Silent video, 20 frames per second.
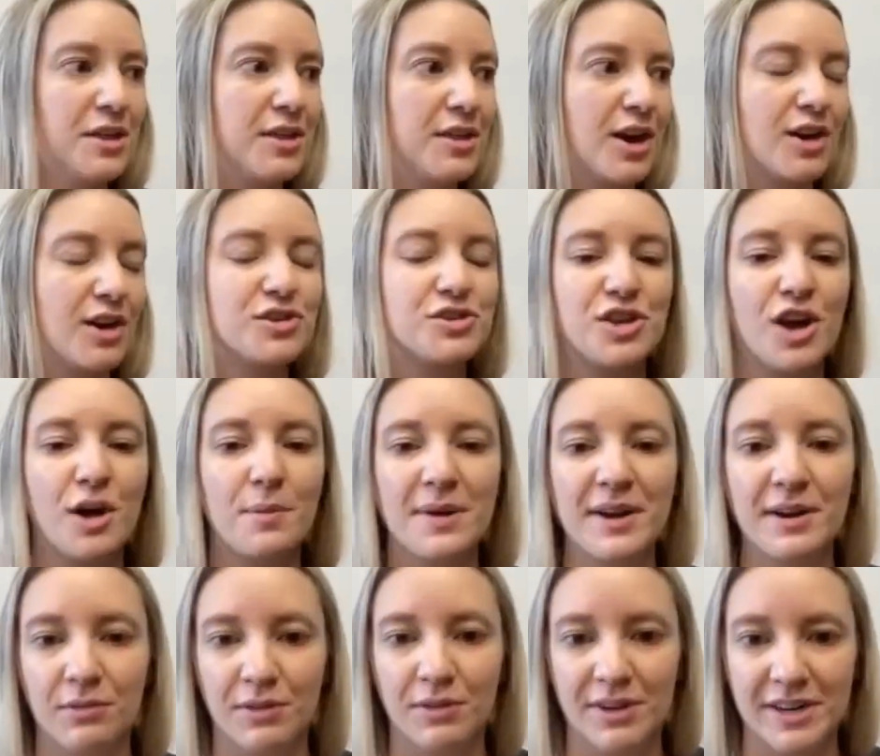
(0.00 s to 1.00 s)
There are so
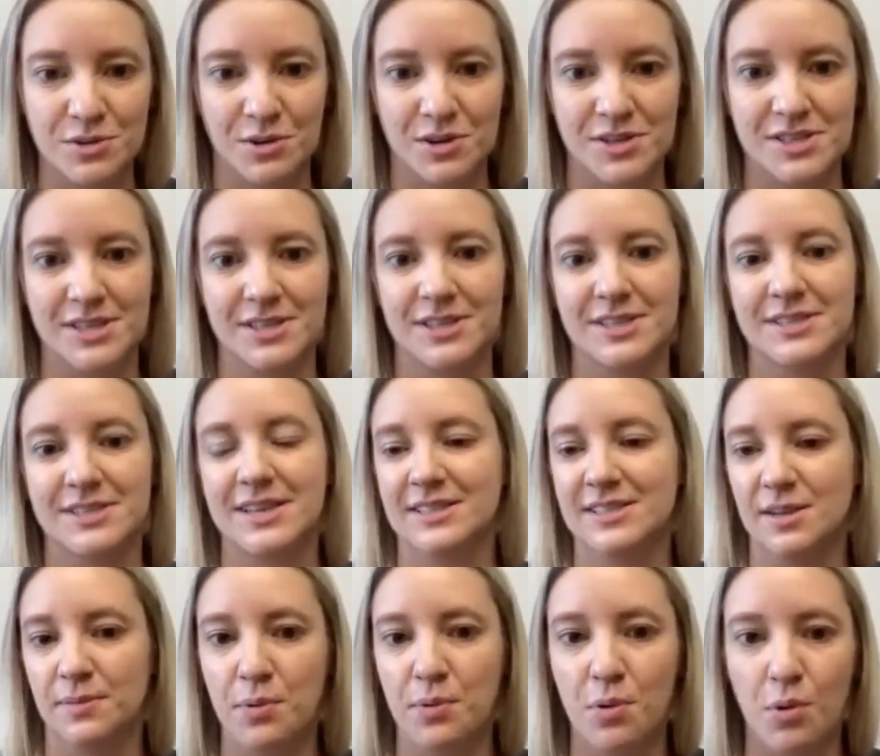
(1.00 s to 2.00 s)
many resources and
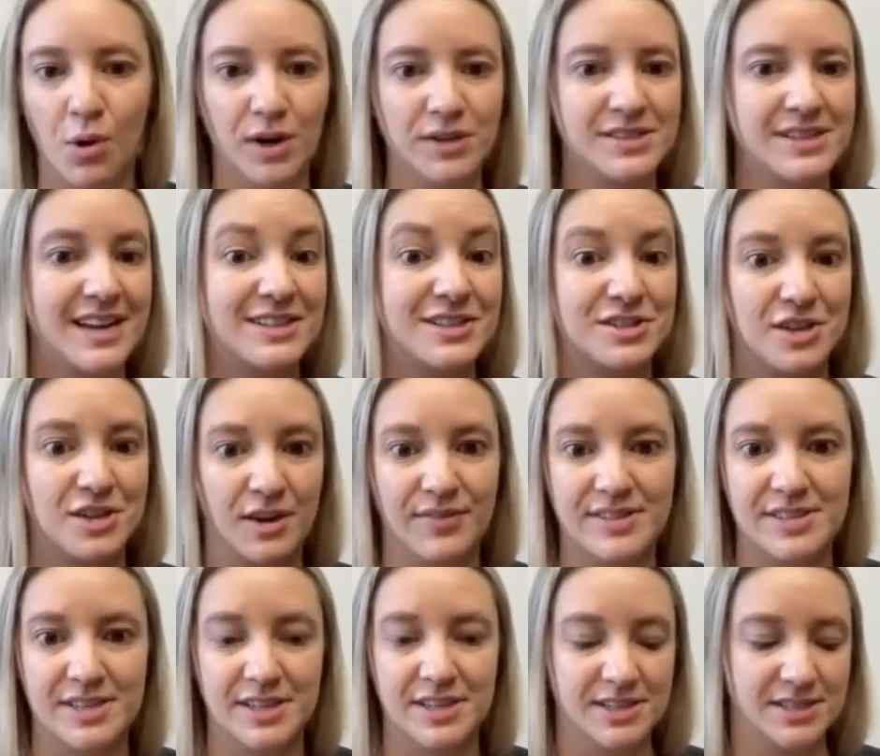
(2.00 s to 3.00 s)
supports and
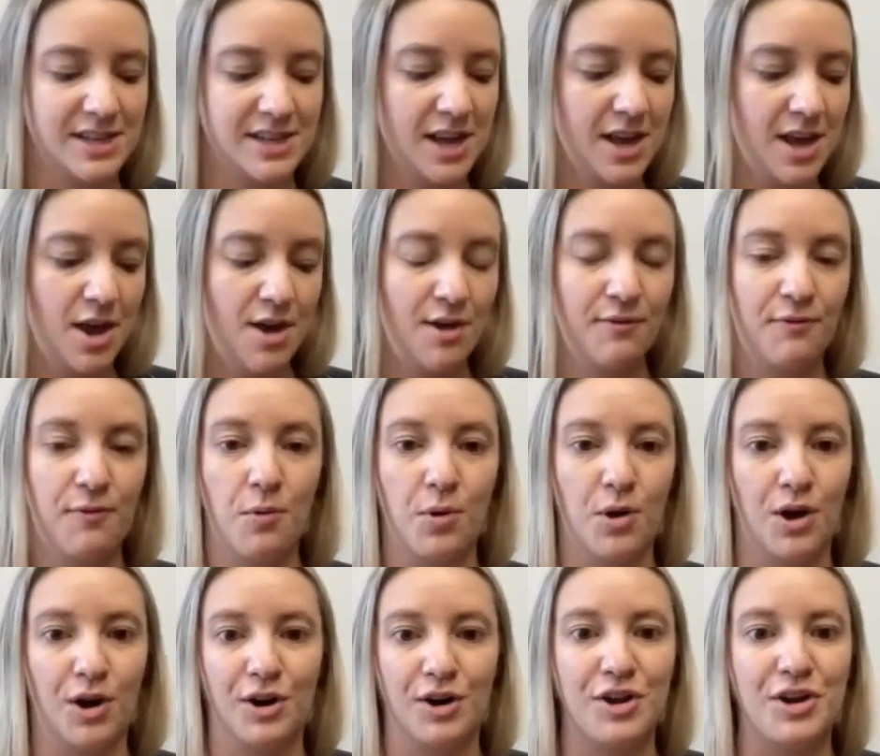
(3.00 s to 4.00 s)
services
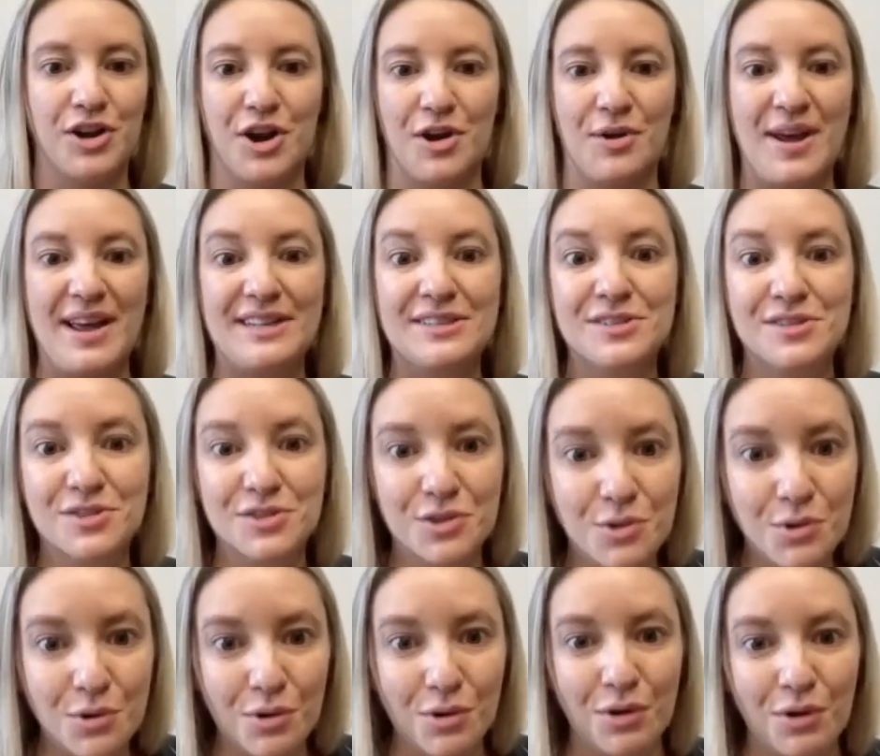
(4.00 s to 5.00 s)
for in
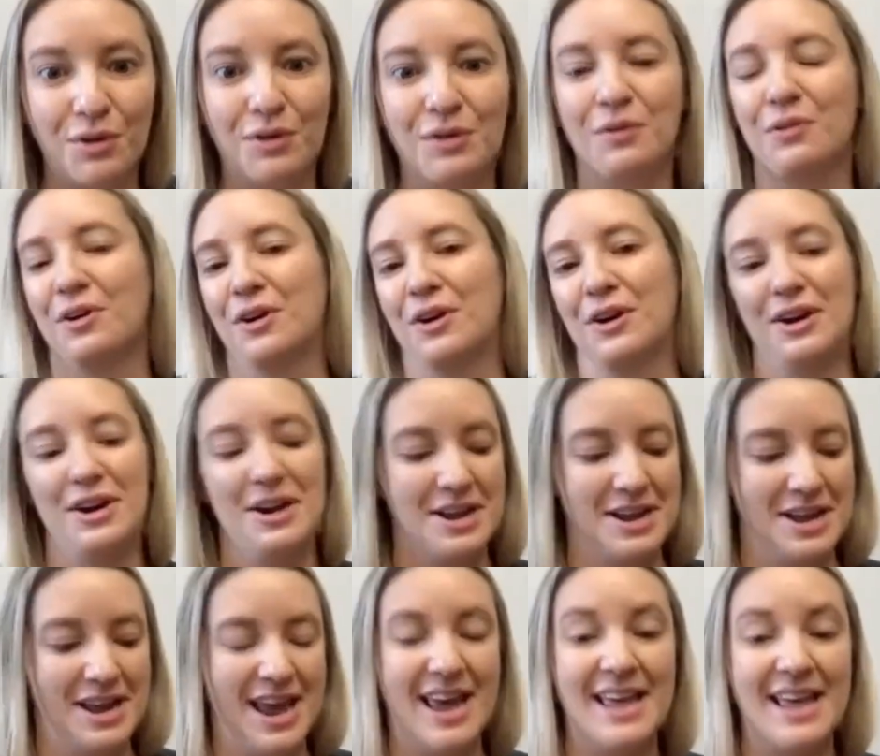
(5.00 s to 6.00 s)
school or
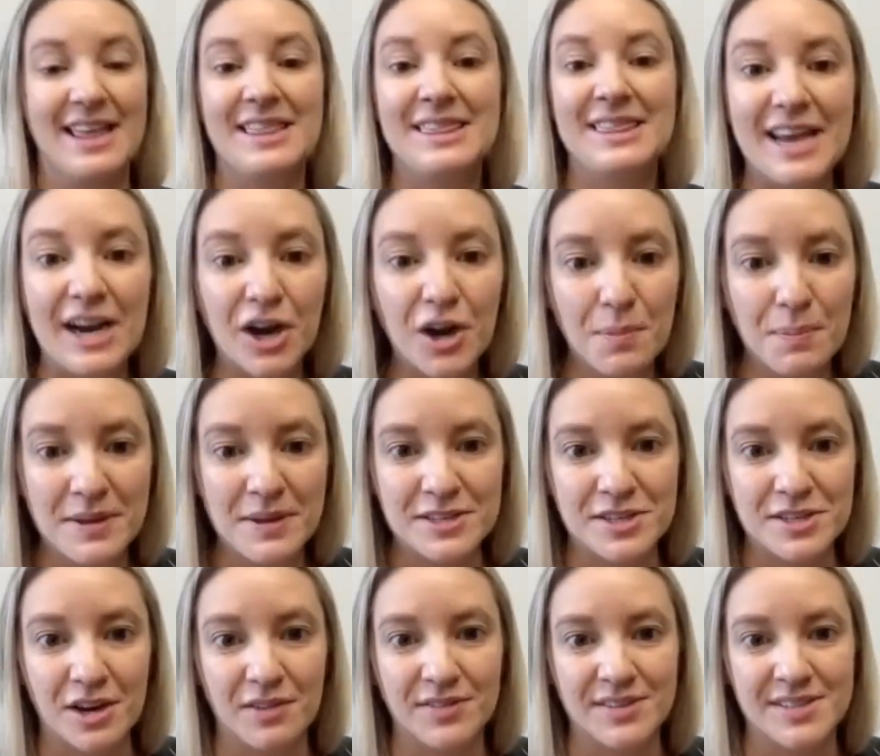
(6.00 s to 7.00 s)
in therapy
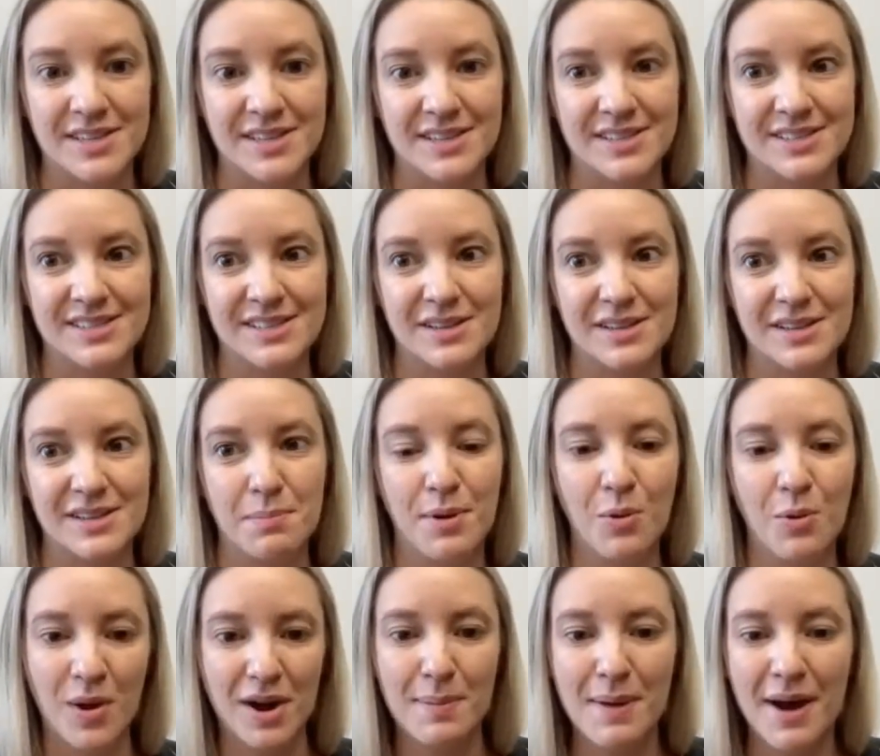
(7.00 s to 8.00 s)
services.
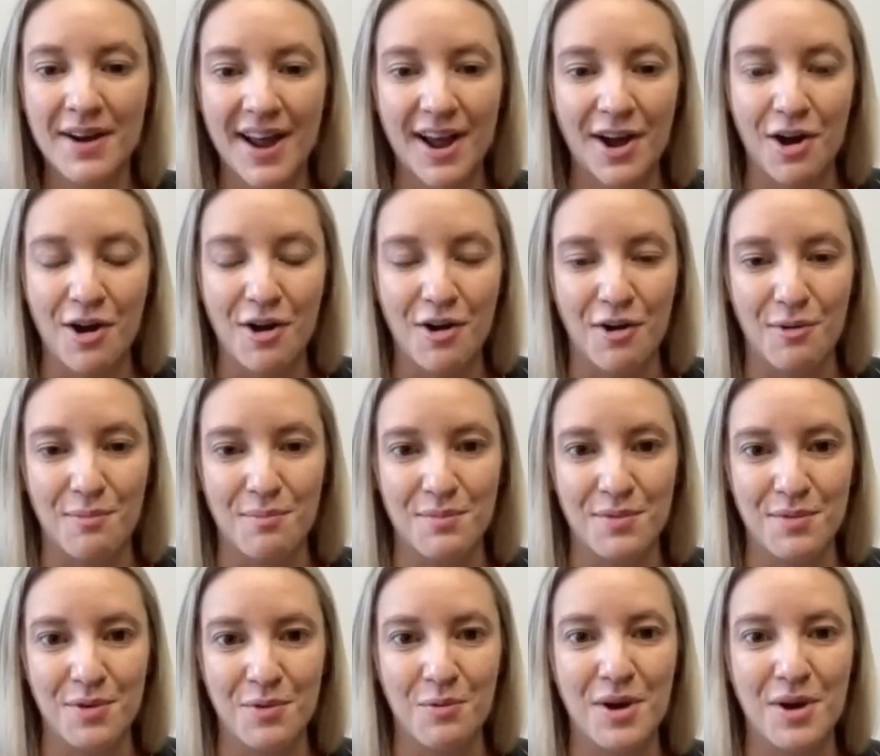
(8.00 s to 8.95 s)
But what about at home?